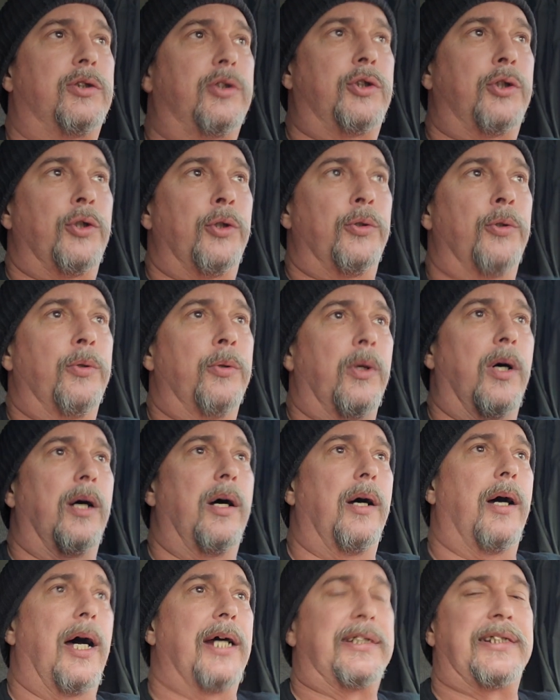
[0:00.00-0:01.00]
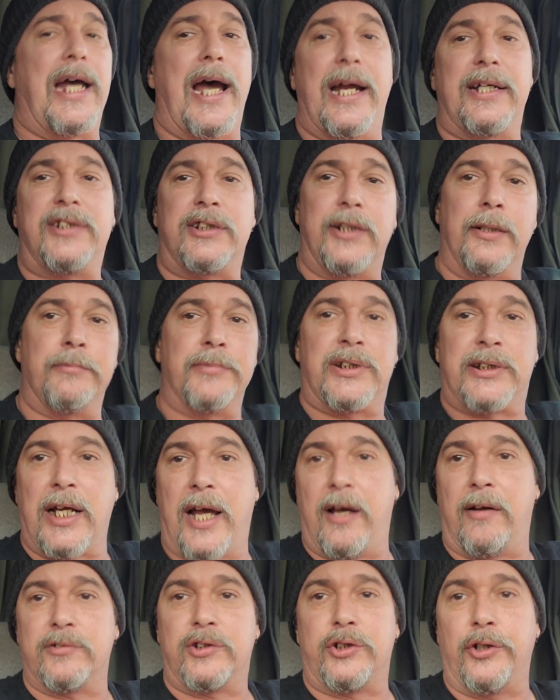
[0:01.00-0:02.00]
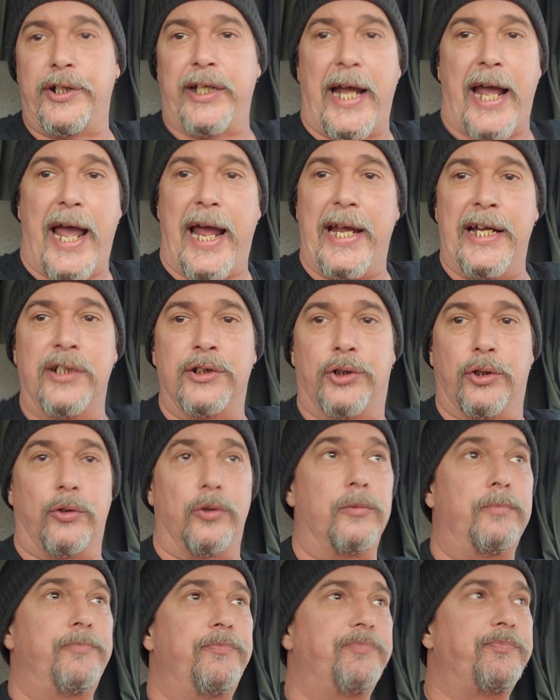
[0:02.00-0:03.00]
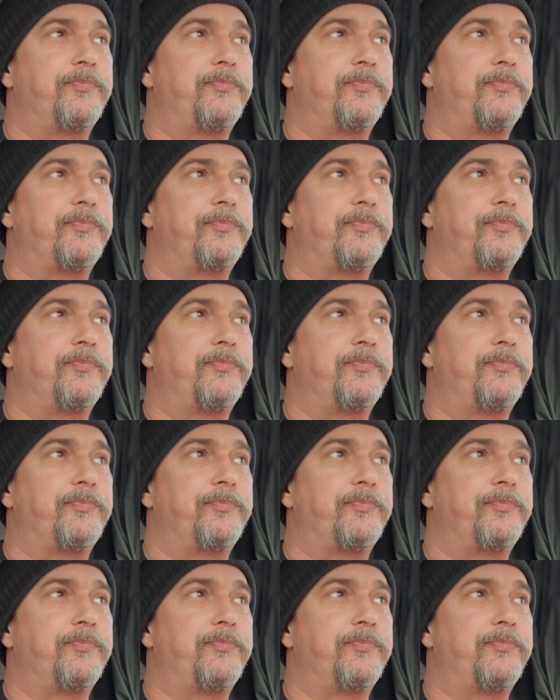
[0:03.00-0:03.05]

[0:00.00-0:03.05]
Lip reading: to attach themselves to the angel